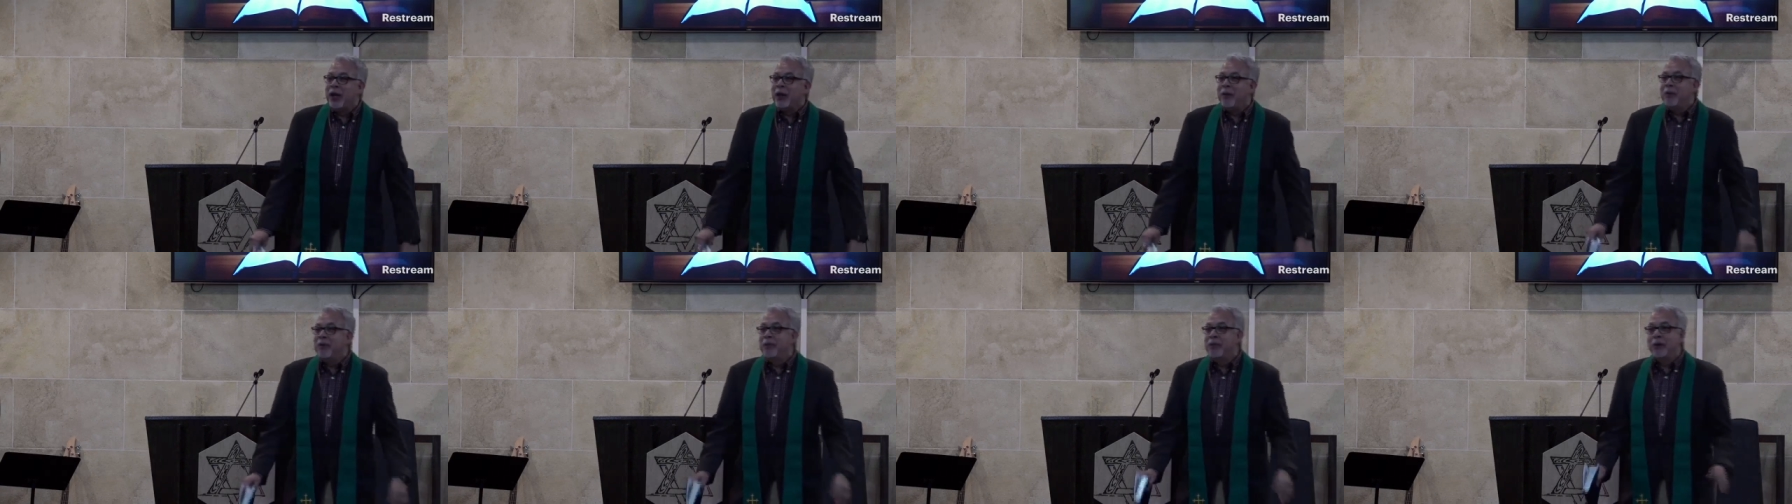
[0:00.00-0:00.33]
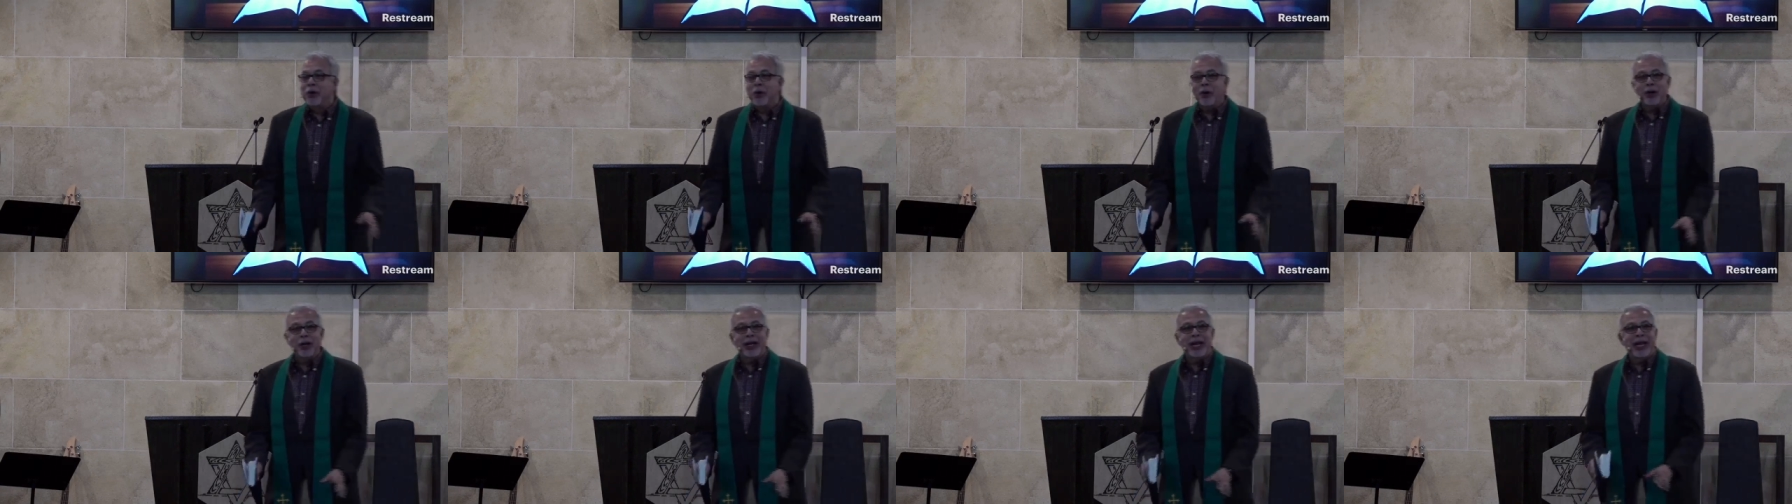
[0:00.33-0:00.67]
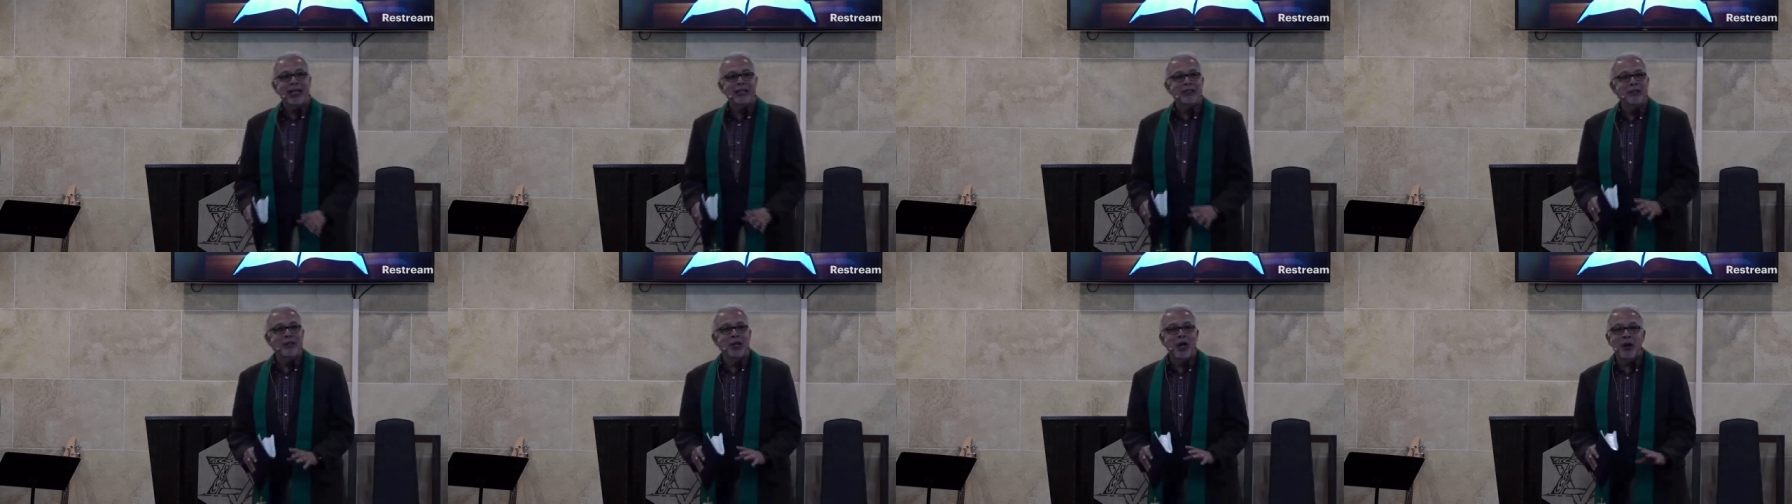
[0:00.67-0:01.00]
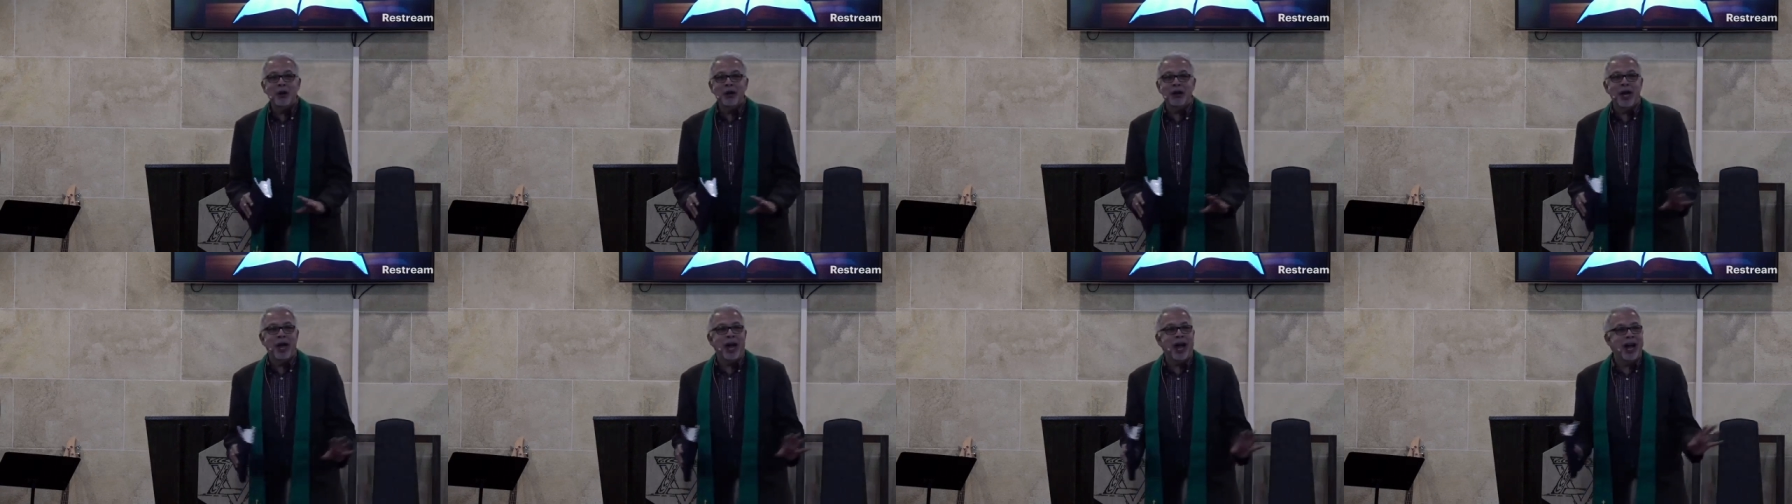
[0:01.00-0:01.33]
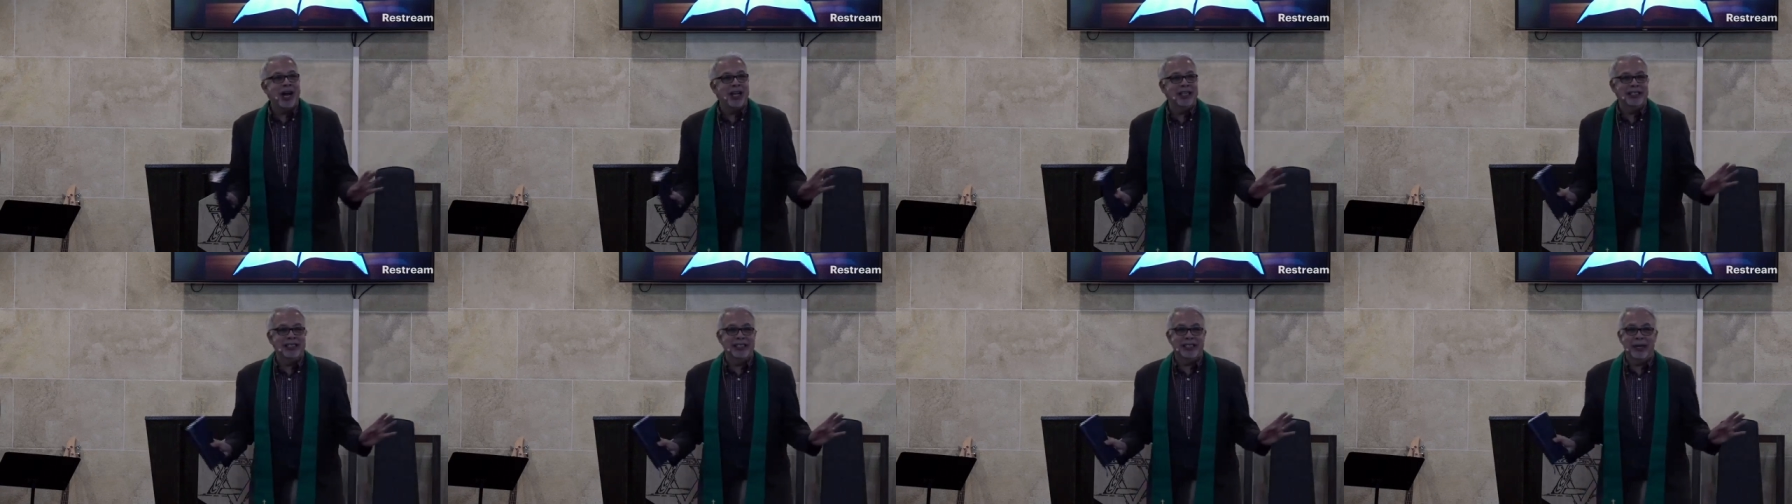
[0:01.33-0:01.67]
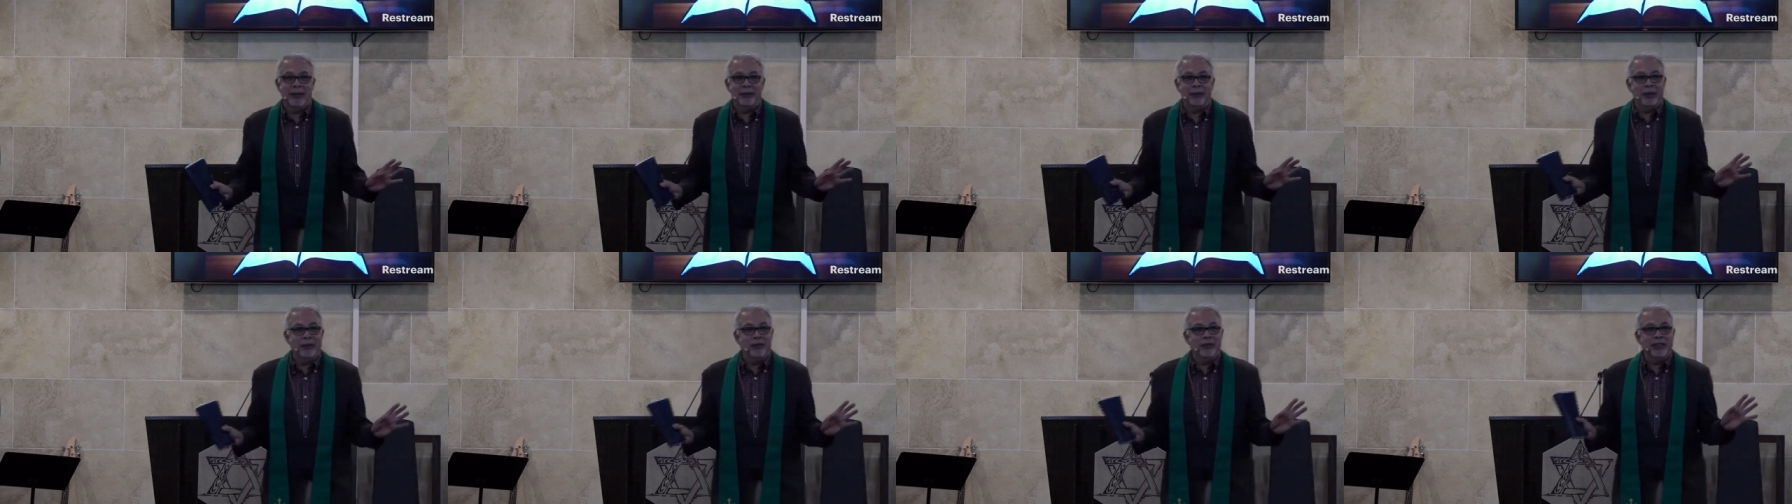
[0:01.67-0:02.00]
Brooke has no
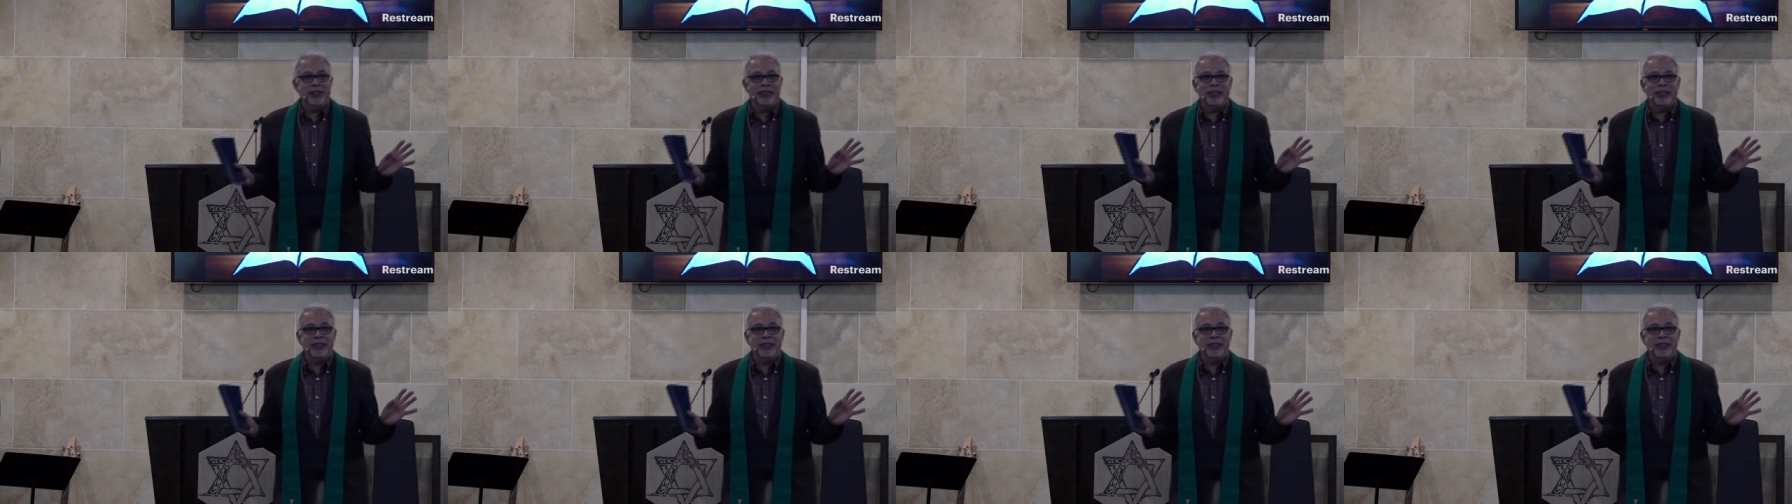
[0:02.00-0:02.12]
concept of a